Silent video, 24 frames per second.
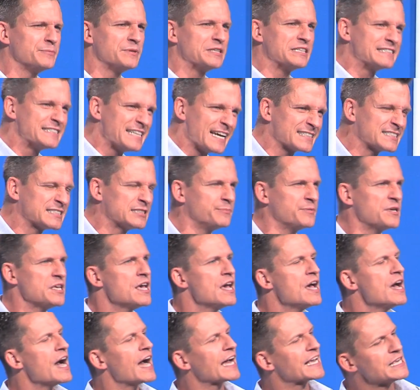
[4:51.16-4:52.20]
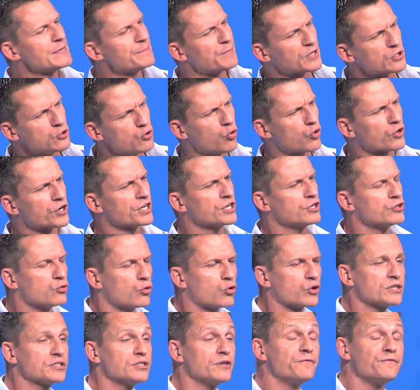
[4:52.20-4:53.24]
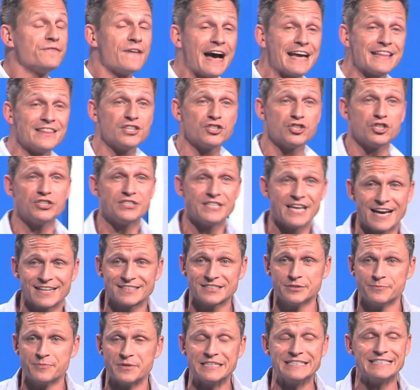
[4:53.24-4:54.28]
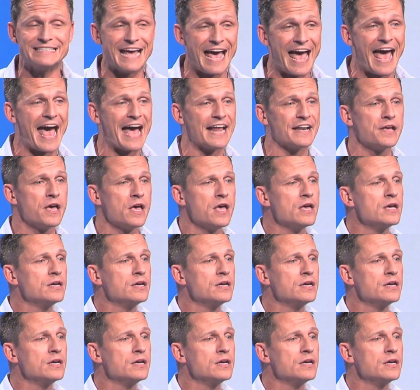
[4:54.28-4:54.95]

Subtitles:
me and texting me. I keep ignoring, till finally she texted me, "Dad,